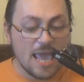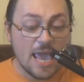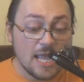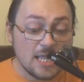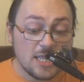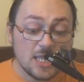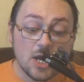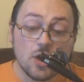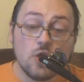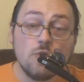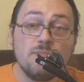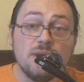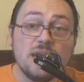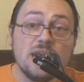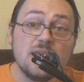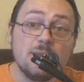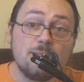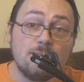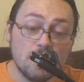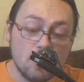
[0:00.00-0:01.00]
And no,
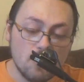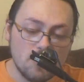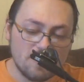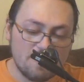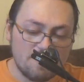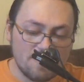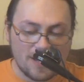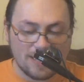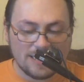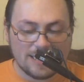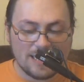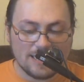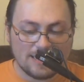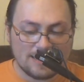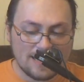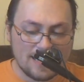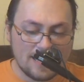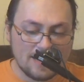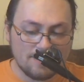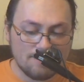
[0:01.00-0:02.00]
being poked fun
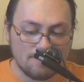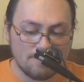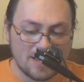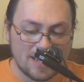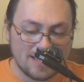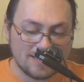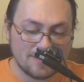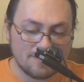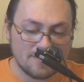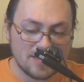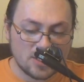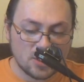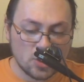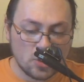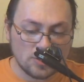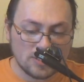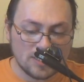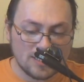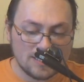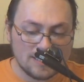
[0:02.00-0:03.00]
at a
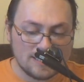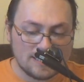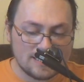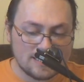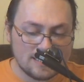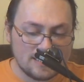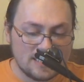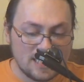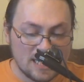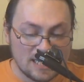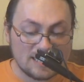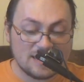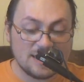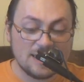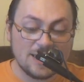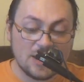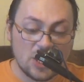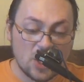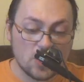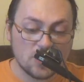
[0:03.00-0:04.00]
McDonald's
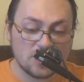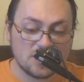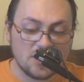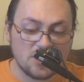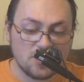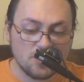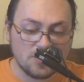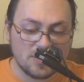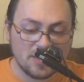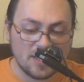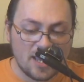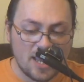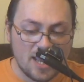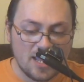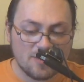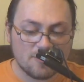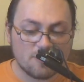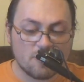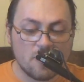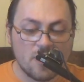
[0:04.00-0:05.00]
doesn't constitute a
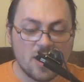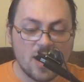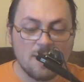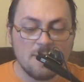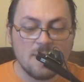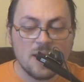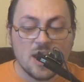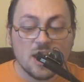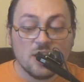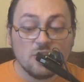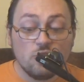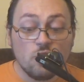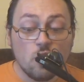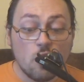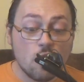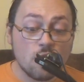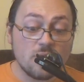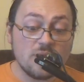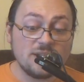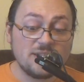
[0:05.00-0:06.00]
hate crime,
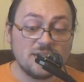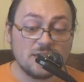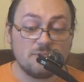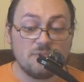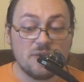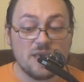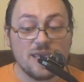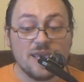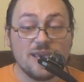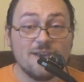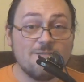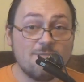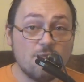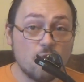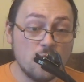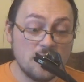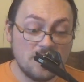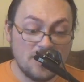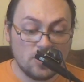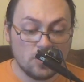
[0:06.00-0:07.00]
nor is it being
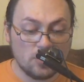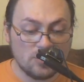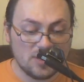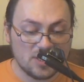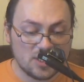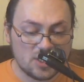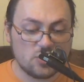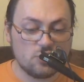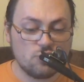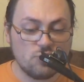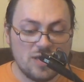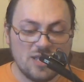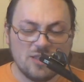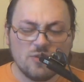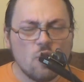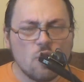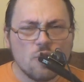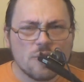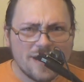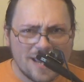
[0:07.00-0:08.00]
avoided on the street
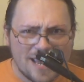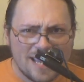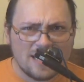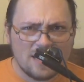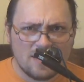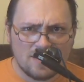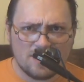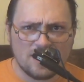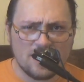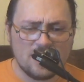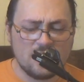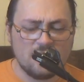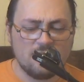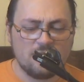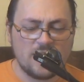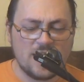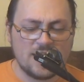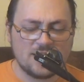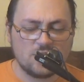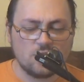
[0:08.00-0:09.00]
or anything
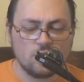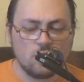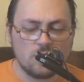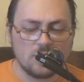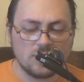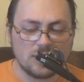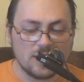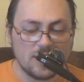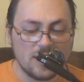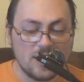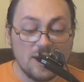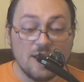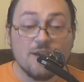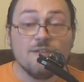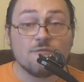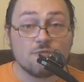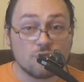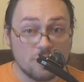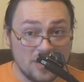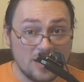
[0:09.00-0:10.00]
of that sort.
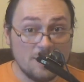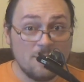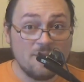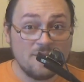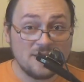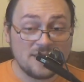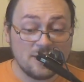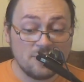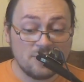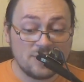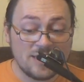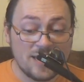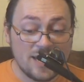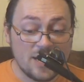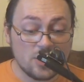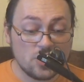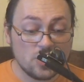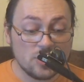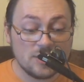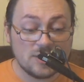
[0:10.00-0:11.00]
Freedom of
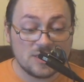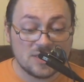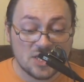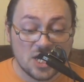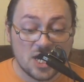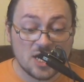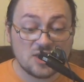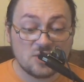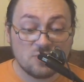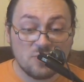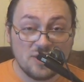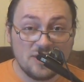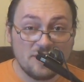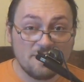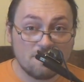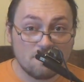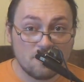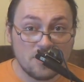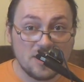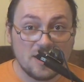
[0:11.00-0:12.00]
association starts with the
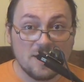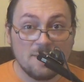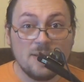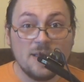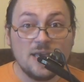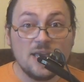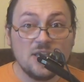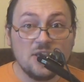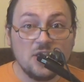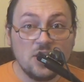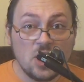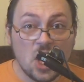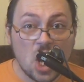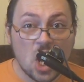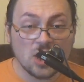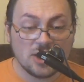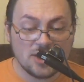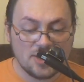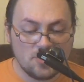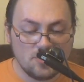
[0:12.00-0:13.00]
freedom
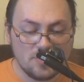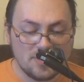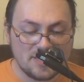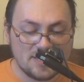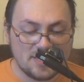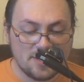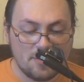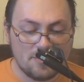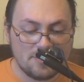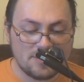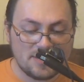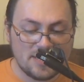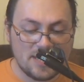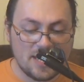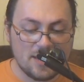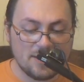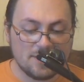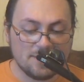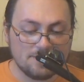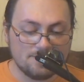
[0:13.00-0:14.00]
not to
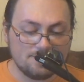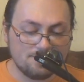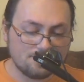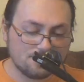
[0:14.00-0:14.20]
associate.